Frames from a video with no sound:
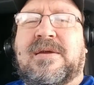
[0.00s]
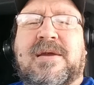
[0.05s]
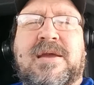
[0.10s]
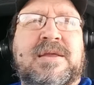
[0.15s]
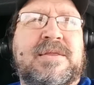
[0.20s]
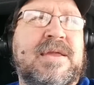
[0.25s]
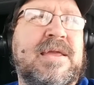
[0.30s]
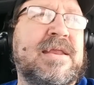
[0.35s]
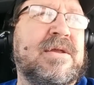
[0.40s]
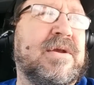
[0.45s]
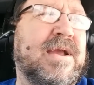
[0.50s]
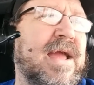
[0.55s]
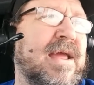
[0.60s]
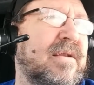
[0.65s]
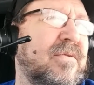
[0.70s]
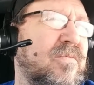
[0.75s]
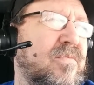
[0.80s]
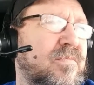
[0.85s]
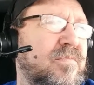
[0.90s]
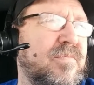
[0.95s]
And then it got
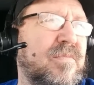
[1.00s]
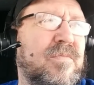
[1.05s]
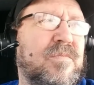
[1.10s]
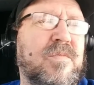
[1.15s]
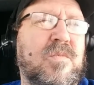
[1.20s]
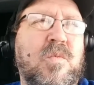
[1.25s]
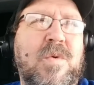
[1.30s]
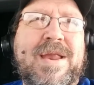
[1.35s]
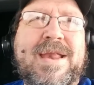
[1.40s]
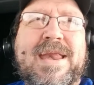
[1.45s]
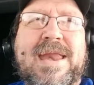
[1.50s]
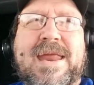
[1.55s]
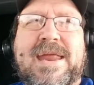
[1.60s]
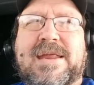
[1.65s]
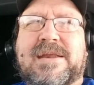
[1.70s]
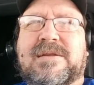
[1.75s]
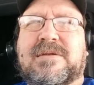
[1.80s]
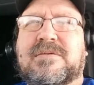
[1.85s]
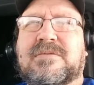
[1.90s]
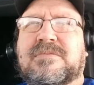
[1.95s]
windy
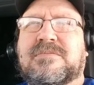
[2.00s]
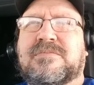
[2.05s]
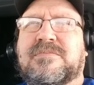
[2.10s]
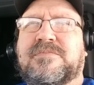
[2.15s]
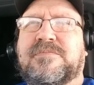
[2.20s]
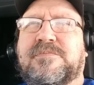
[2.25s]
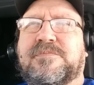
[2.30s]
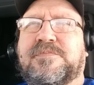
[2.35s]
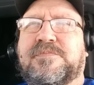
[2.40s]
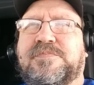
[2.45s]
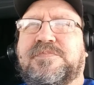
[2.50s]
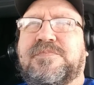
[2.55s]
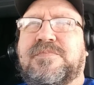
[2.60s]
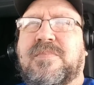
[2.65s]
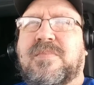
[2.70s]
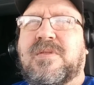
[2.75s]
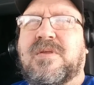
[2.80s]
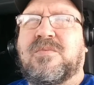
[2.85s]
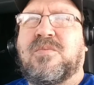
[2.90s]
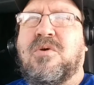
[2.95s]
and
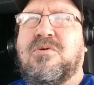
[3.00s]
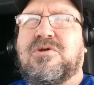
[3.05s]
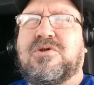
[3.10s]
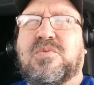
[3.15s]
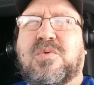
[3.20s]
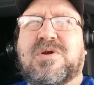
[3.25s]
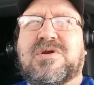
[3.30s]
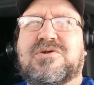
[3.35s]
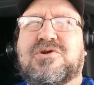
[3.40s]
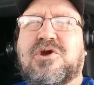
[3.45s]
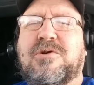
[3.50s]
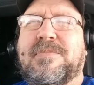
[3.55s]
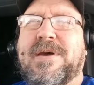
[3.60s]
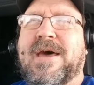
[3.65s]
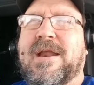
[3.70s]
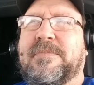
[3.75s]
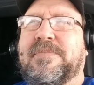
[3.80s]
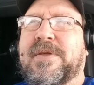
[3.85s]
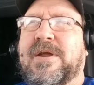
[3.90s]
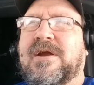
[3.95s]
roads weren't too
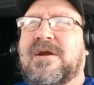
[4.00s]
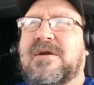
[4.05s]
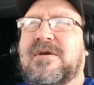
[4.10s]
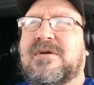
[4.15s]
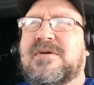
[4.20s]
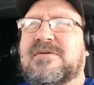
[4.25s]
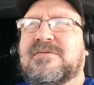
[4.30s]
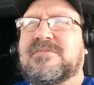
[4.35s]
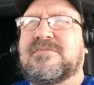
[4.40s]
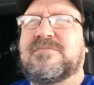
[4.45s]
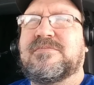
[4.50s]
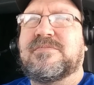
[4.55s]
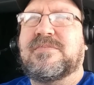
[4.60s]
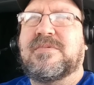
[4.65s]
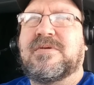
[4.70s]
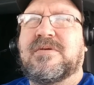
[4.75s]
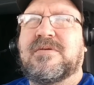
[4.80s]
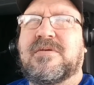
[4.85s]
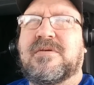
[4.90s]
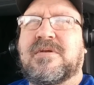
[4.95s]
bad up there
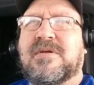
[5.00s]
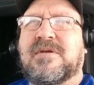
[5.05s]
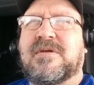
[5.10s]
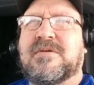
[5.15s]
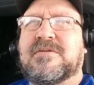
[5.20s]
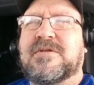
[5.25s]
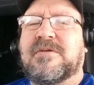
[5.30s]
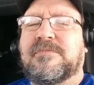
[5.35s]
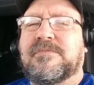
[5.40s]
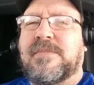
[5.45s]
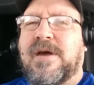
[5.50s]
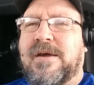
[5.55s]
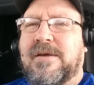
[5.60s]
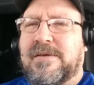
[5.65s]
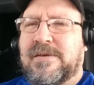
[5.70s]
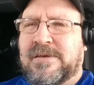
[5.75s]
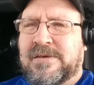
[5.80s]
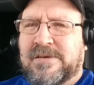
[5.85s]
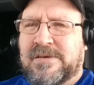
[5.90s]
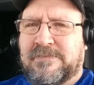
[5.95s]
from
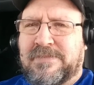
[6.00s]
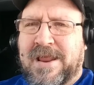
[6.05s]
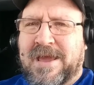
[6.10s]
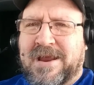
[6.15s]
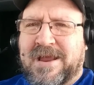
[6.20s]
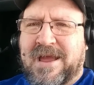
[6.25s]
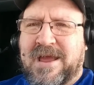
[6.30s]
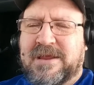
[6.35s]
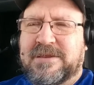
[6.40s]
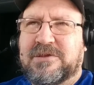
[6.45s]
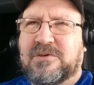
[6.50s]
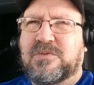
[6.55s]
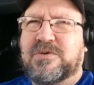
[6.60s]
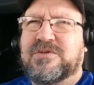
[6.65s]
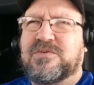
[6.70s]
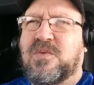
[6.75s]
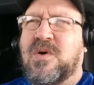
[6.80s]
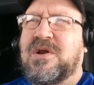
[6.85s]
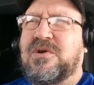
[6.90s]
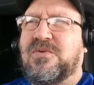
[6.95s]
Black Eyes. There was
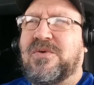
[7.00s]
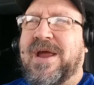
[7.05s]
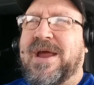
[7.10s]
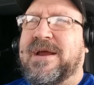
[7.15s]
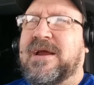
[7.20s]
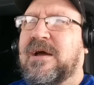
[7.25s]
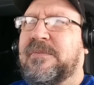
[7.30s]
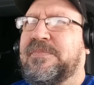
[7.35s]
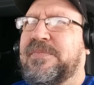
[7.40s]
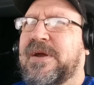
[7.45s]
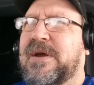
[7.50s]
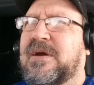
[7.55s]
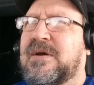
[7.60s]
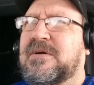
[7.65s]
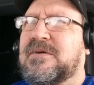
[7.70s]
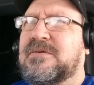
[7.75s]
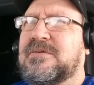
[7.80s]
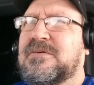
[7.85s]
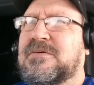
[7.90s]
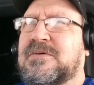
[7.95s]
one wreck up
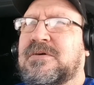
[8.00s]
there